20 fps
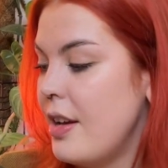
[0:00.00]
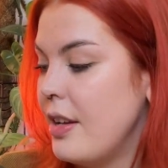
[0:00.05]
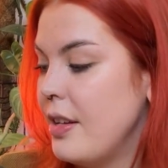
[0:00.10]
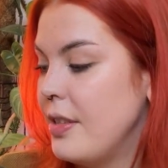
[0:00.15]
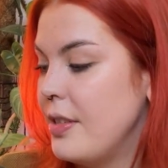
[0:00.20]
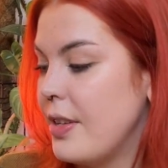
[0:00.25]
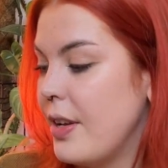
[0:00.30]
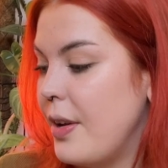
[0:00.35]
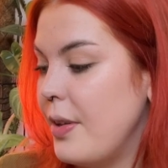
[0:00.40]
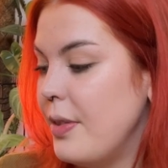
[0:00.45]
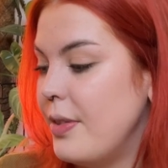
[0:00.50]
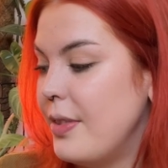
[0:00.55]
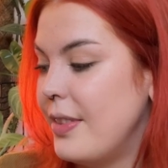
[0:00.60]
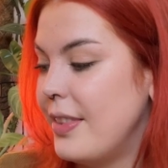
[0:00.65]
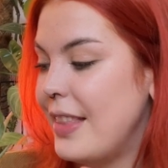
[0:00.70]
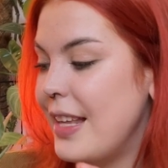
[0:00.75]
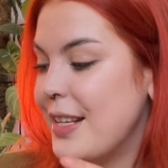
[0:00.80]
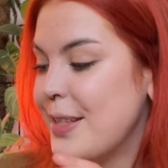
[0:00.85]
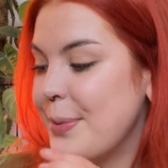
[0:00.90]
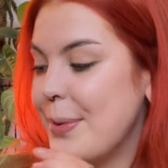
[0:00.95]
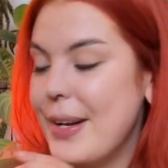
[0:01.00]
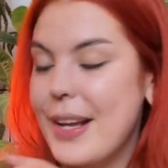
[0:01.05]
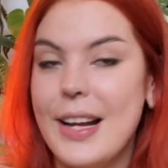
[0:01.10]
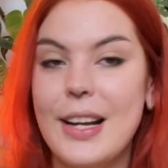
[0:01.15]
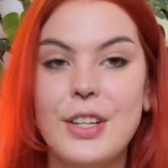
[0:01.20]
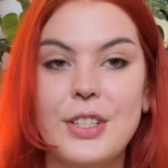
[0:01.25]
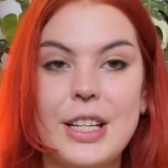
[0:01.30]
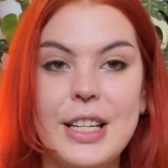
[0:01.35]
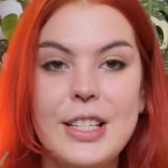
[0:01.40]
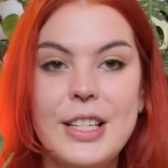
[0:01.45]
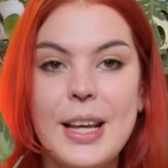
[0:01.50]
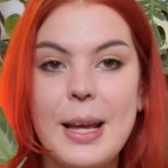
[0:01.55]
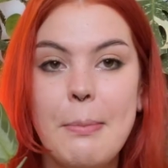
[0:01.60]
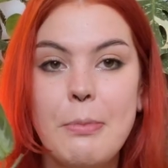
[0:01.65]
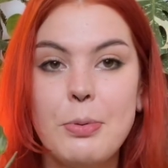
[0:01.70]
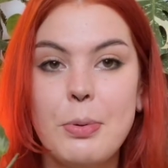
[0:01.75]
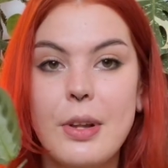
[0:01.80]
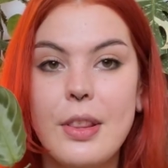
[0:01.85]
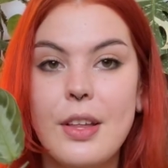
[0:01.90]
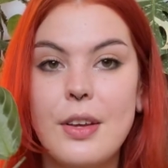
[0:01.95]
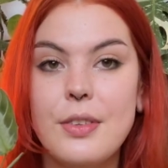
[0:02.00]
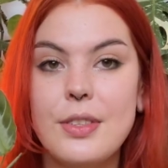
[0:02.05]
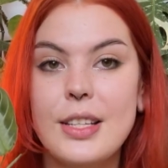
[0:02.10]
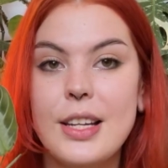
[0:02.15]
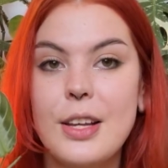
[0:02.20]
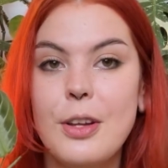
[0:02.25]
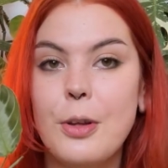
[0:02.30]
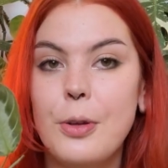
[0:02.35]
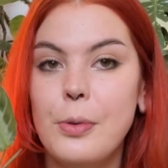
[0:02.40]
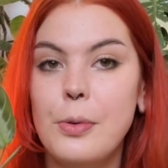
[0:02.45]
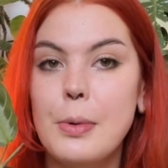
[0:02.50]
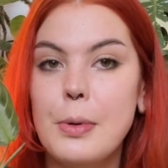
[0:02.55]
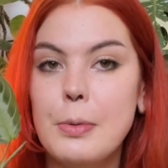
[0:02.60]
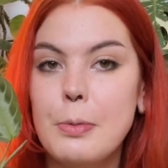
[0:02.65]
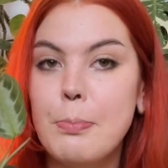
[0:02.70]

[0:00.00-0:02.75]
So this one I actually tipped one of those little